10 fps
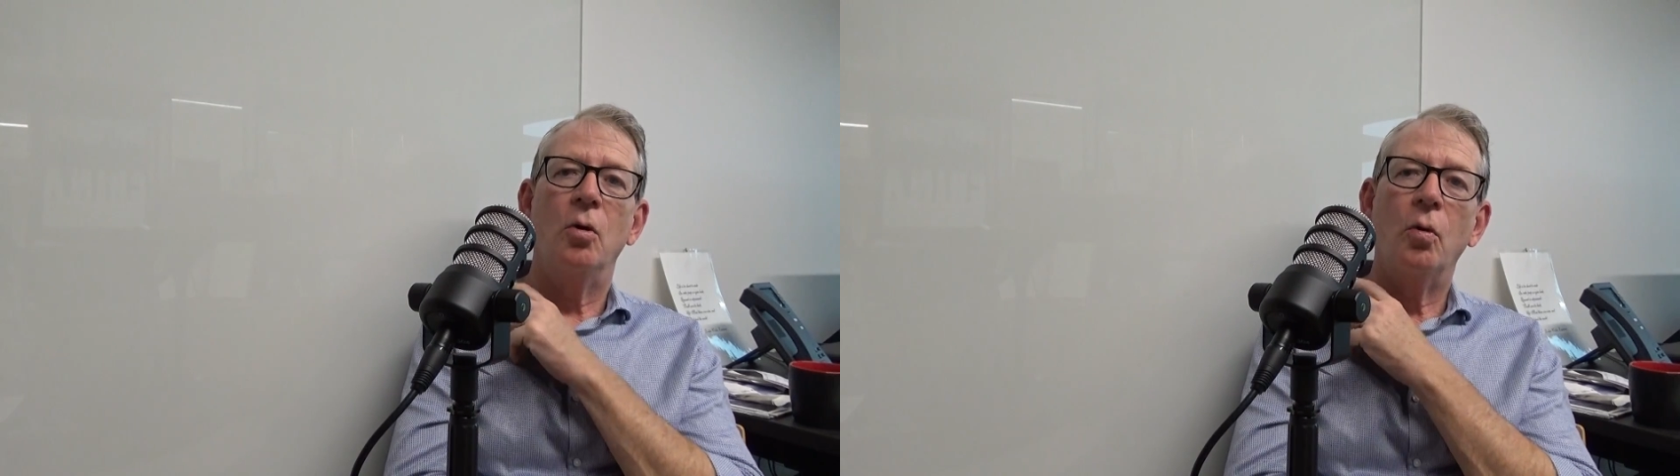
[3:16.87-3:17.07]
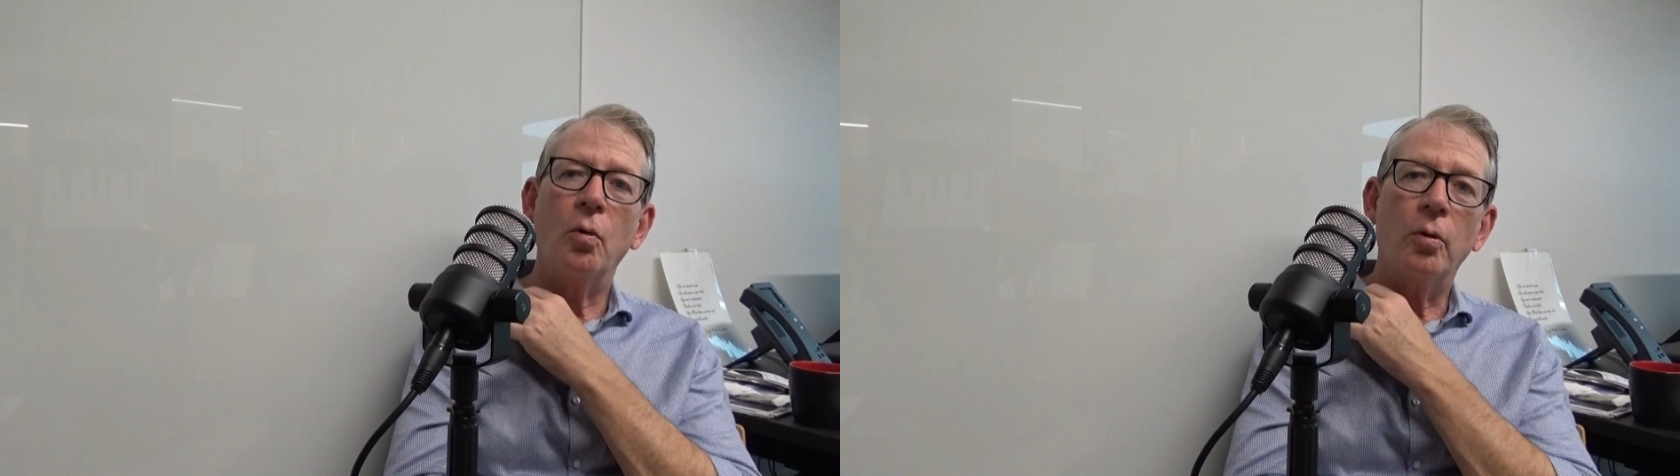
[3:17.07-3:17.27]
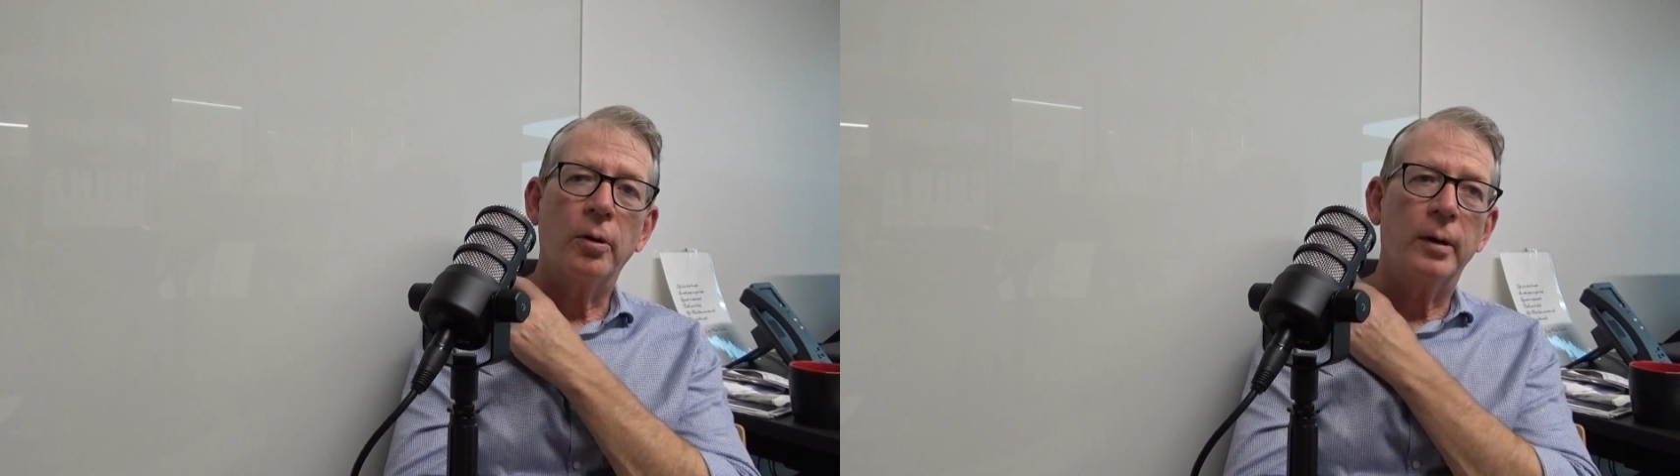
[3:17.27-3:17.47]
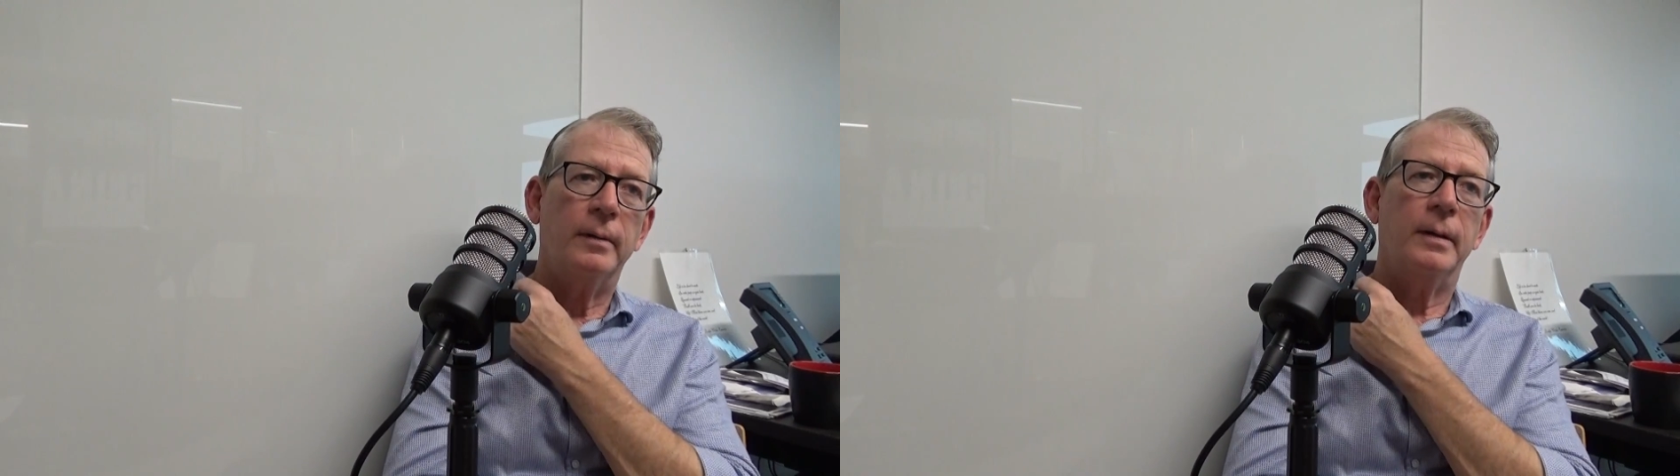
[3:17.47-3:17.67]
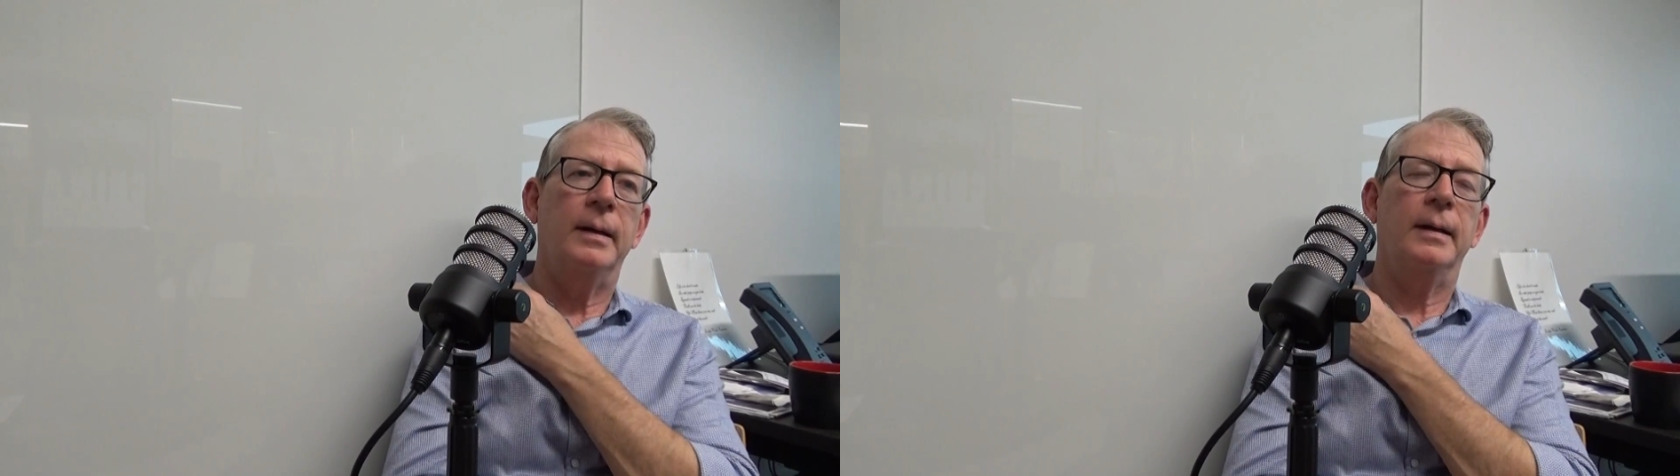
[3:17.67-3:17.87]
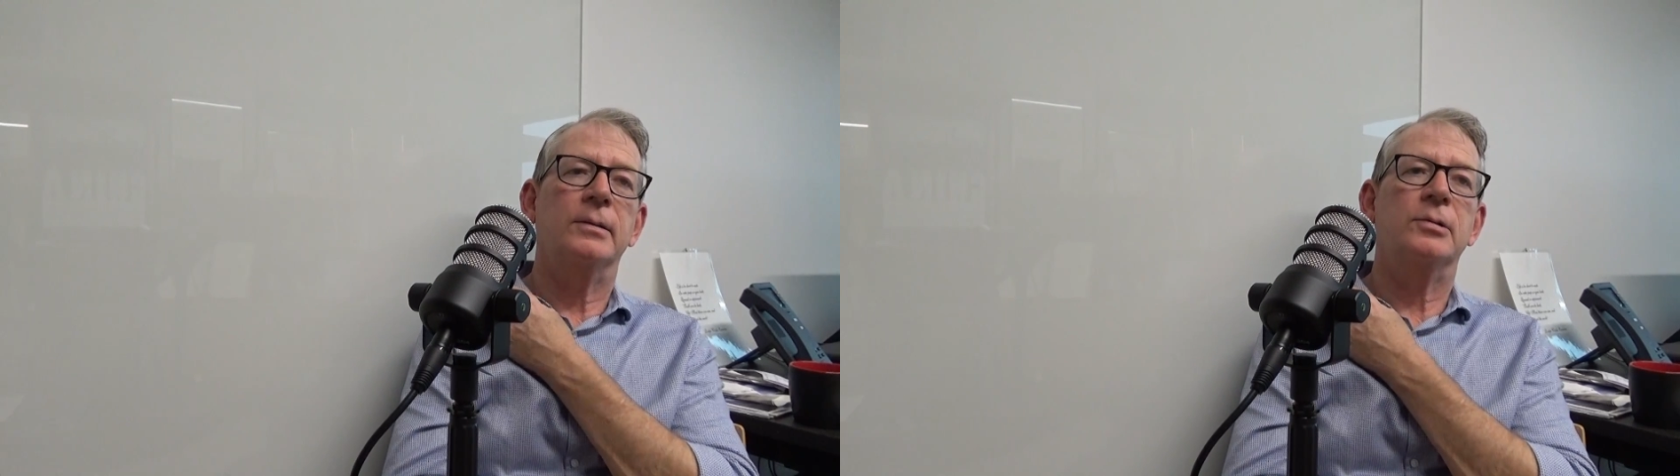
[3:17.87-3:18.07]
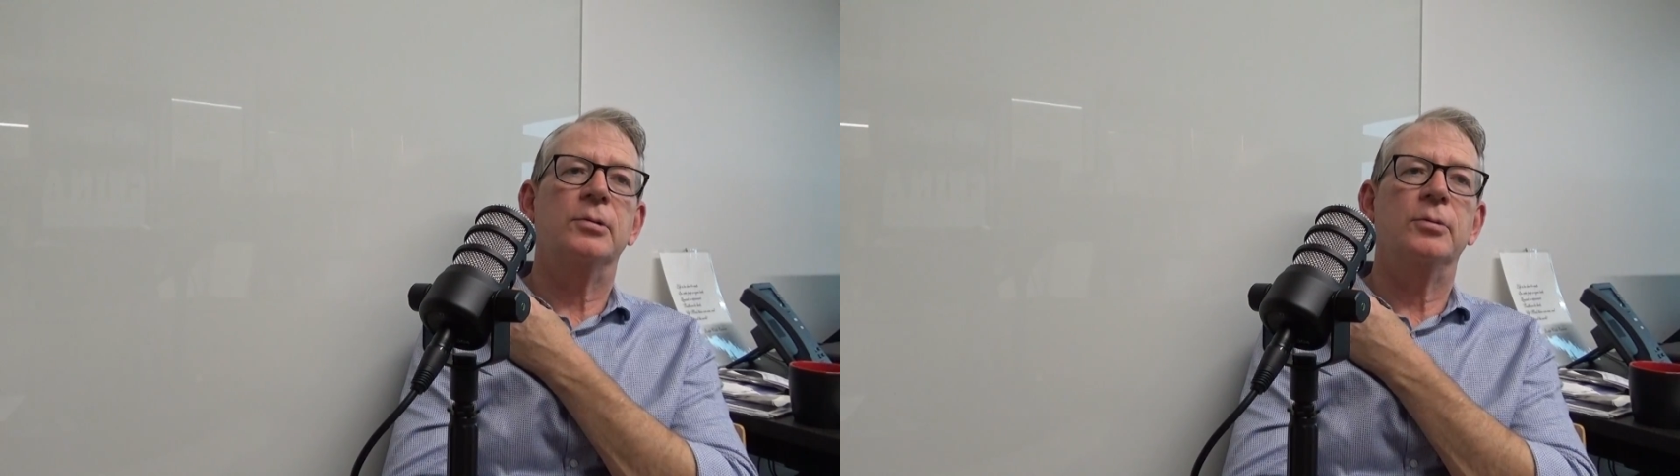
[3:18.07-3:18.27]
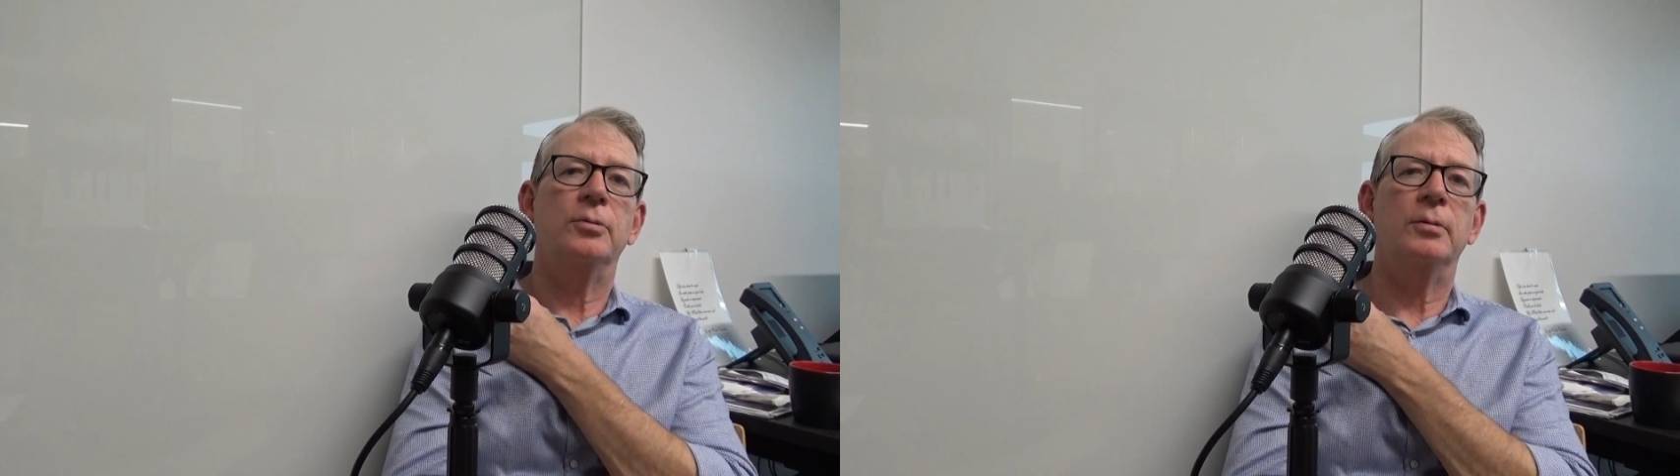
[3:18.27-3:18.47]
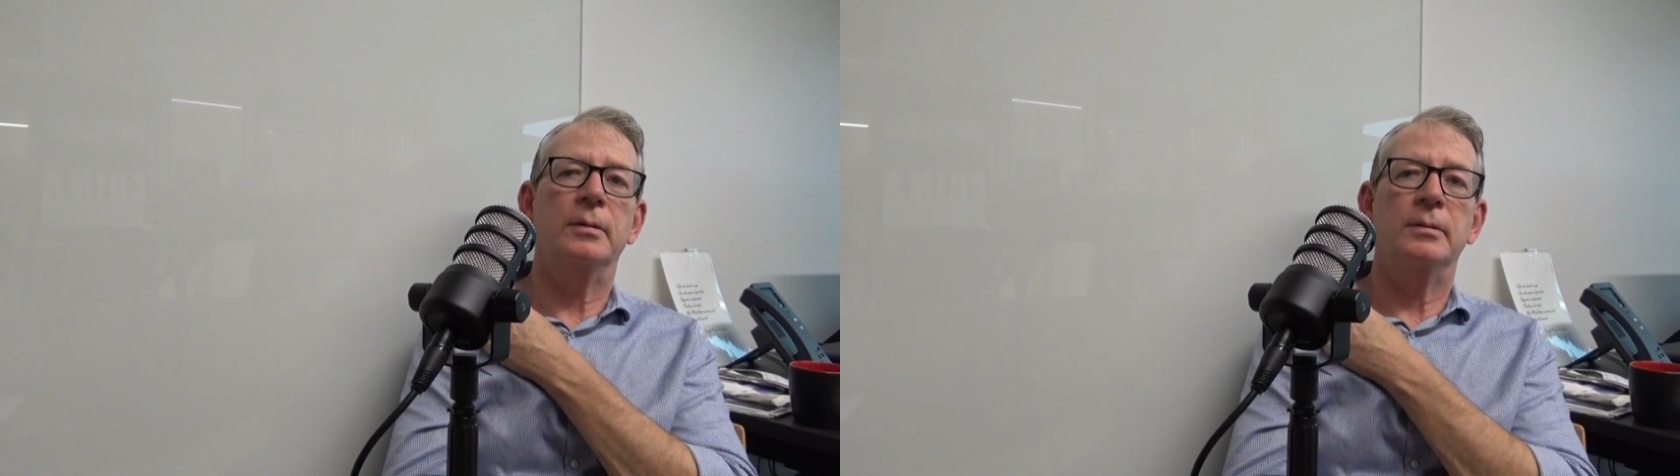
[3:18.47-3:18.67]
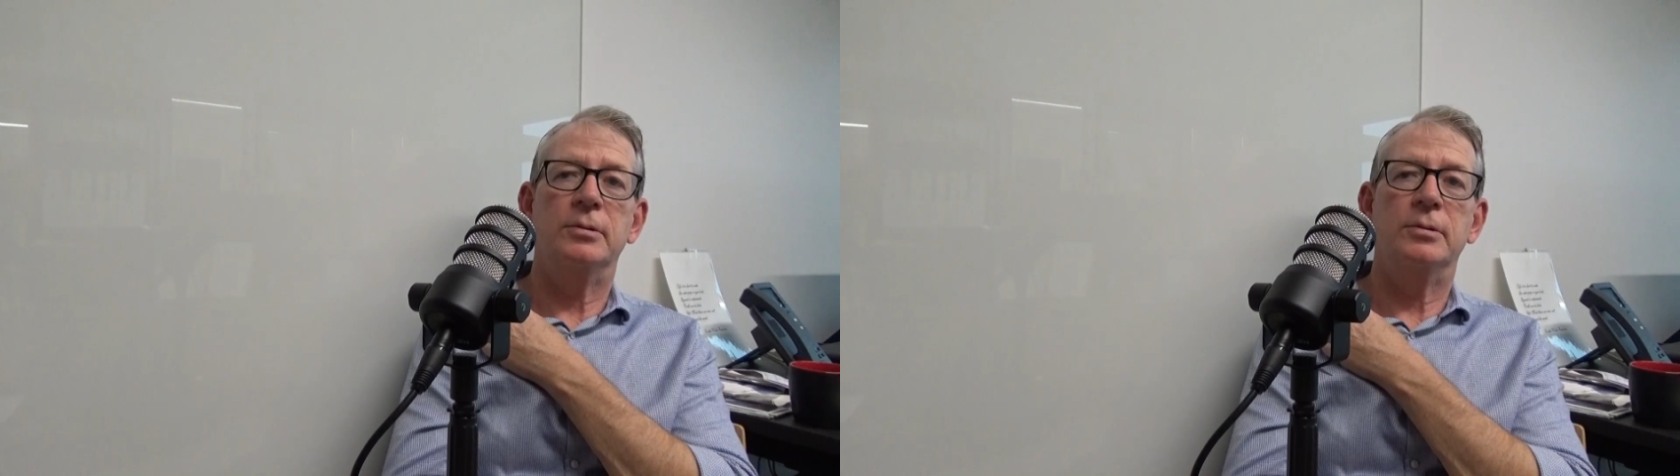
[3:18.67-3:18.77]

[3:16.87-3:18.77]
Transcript: or to